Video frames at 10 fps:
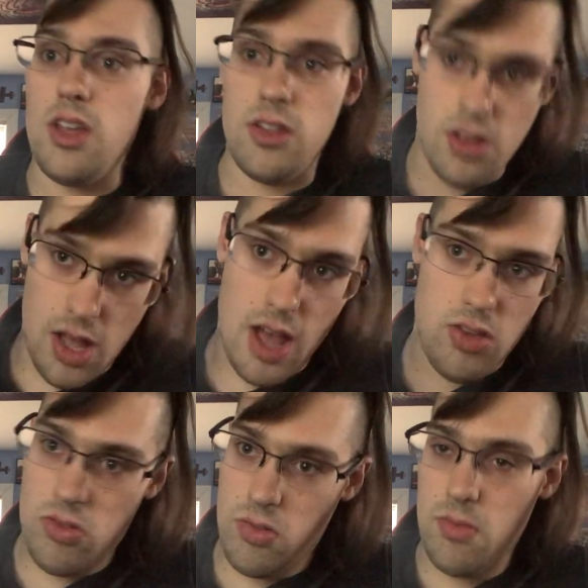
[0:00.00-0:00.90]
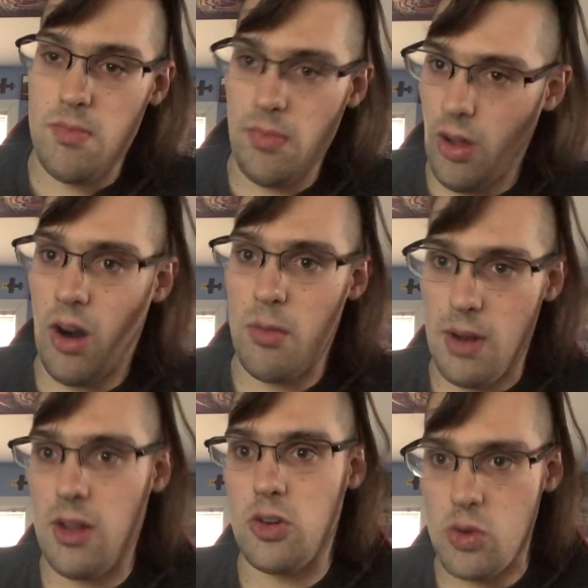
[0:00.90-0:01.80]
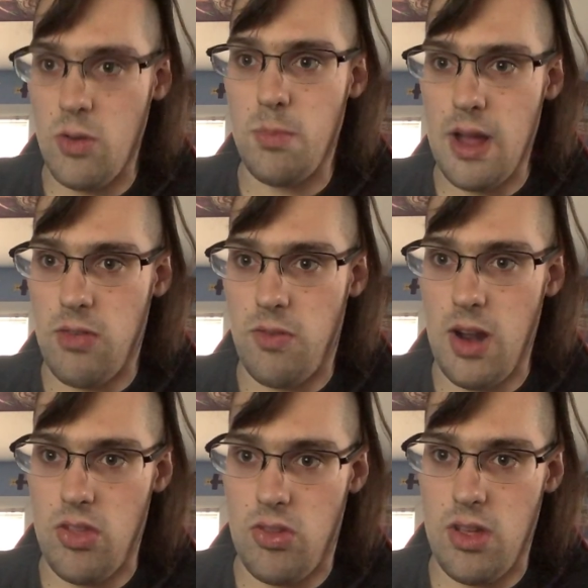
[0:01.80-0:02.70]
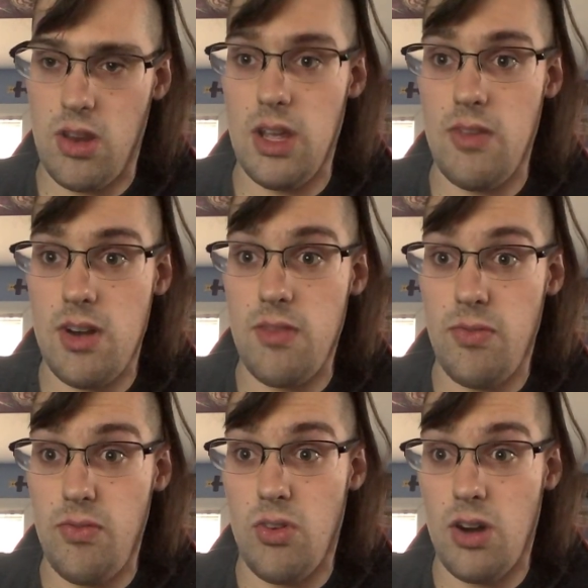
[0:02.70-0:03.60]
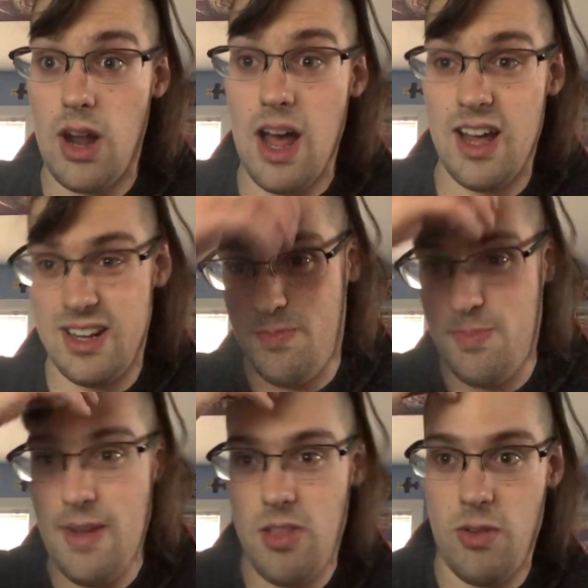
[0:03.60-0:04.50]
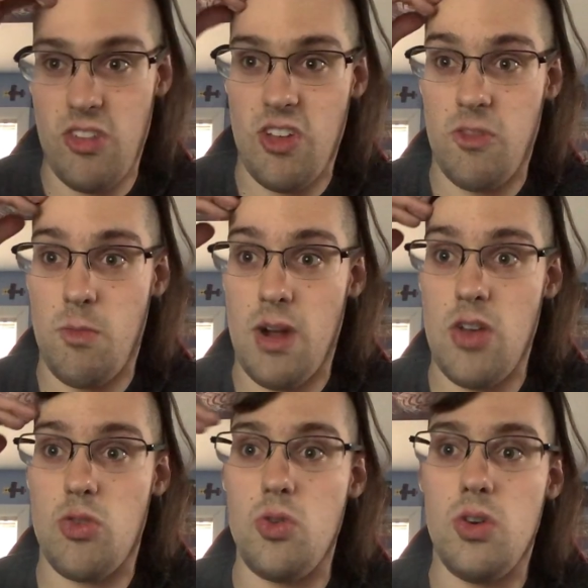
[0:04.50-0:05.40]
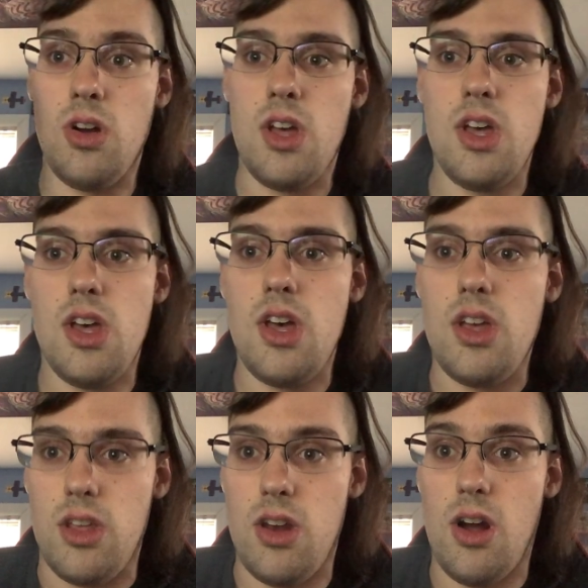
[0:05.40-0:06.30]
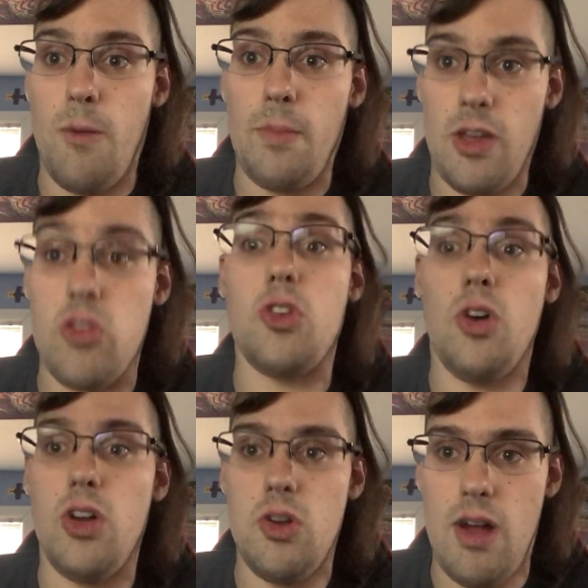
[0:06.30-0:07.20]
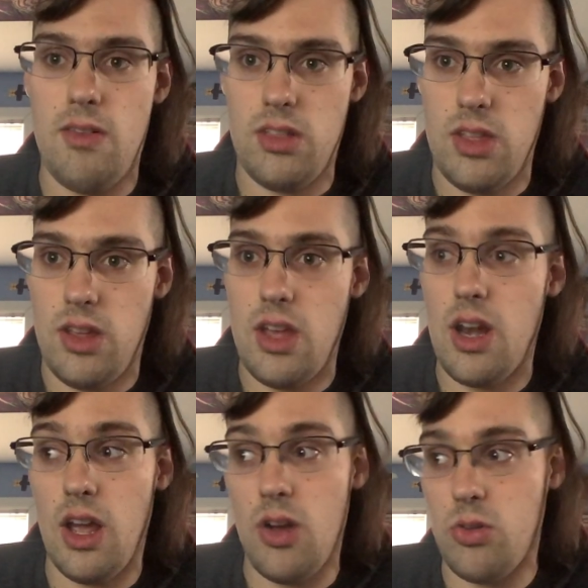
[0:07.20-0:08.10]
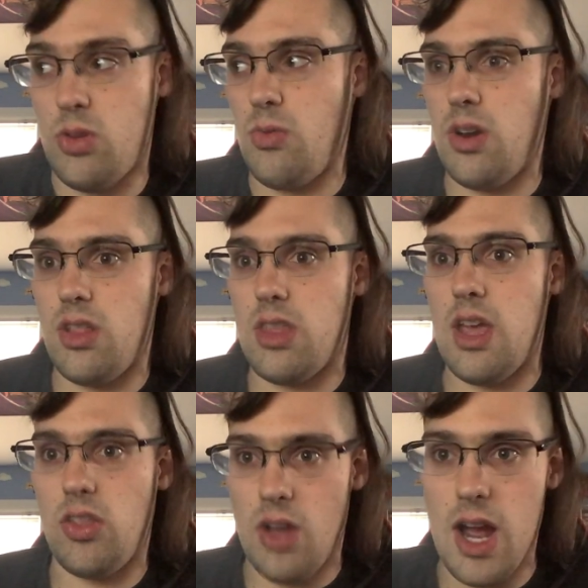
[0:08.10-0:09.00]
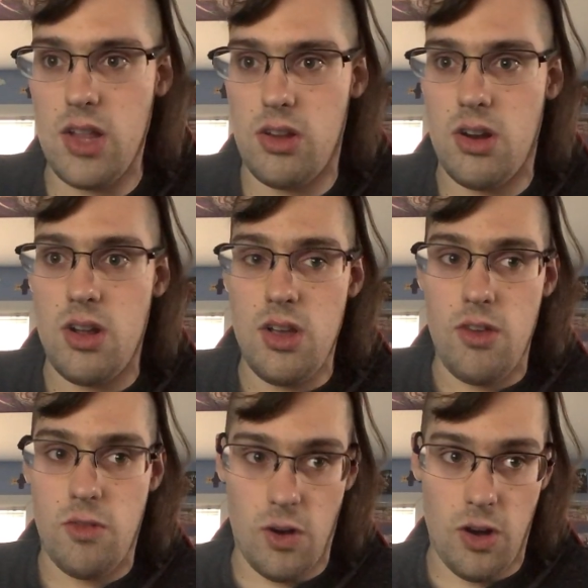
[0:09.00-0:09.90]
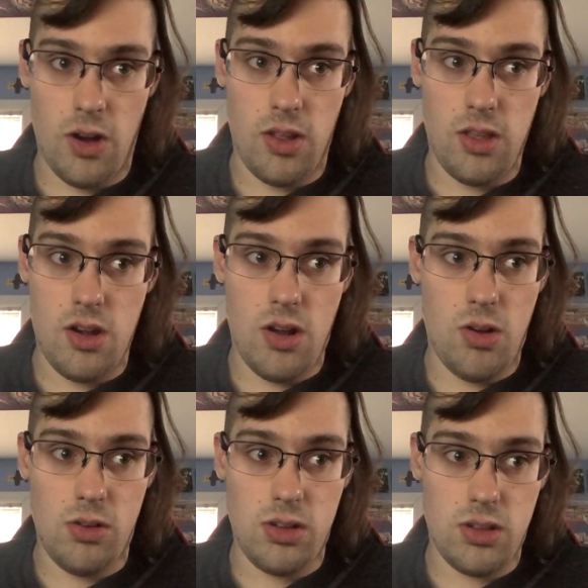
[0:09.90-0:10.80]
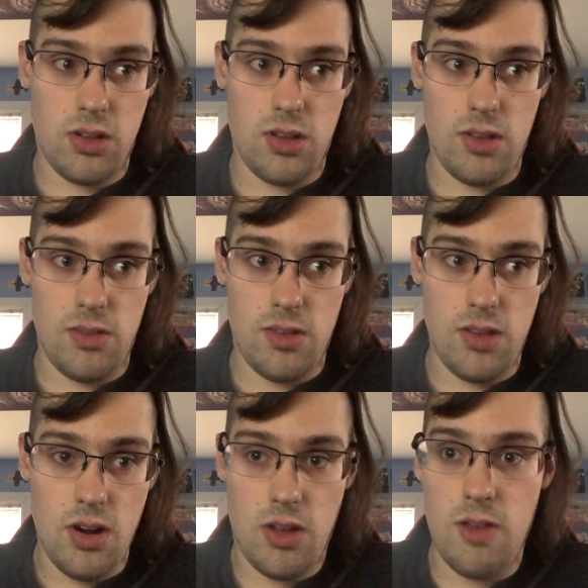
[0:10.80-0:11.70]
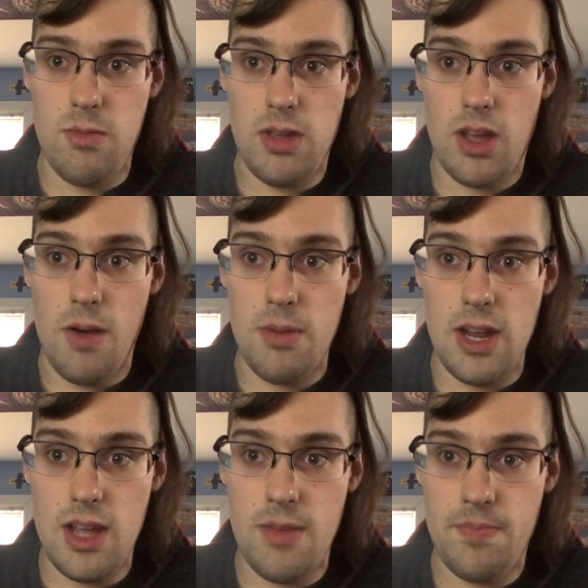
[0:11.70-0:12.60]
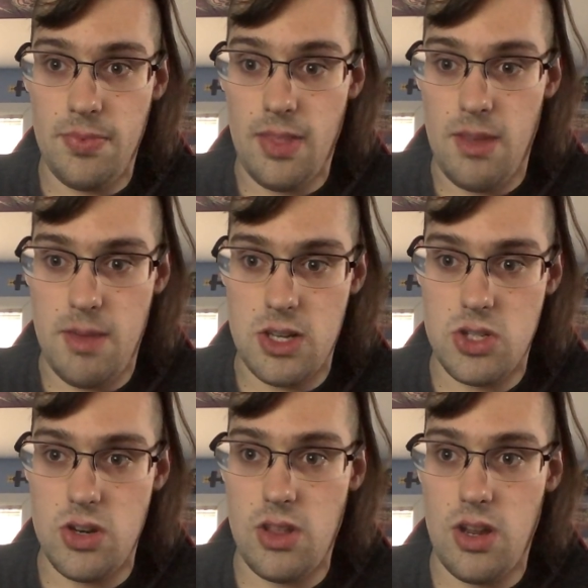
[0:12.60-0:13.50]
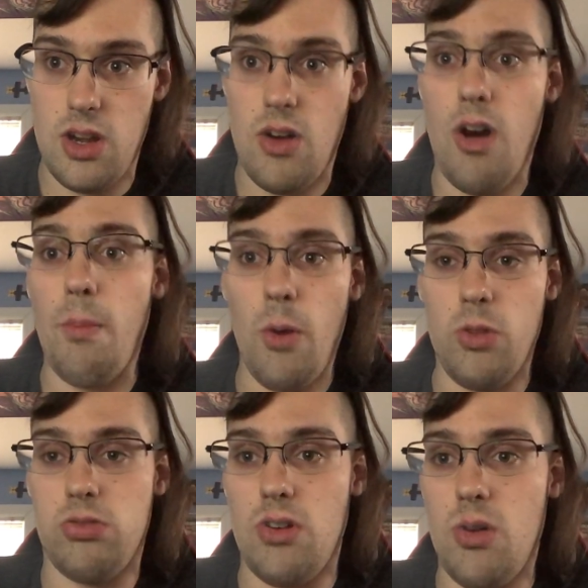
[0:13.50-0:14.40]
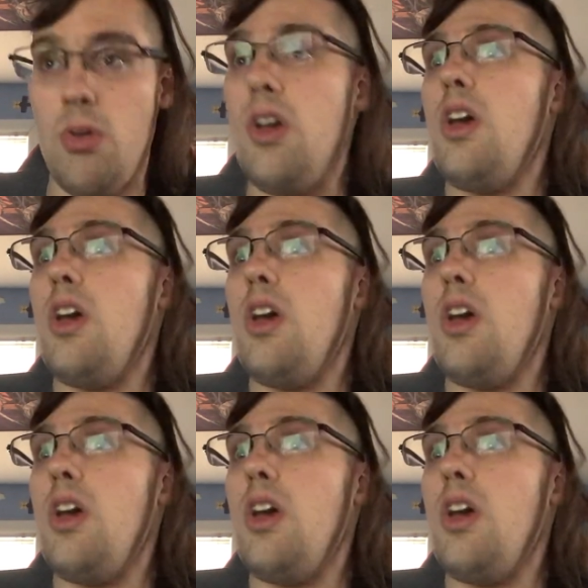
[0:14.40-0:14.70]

You guys are my true best friends, and even if we're not best friends like from high school, you know, I still owe you everything. And I also want to thank Tyler for you know, you know, keeping me company making sure that you know I'll pull through.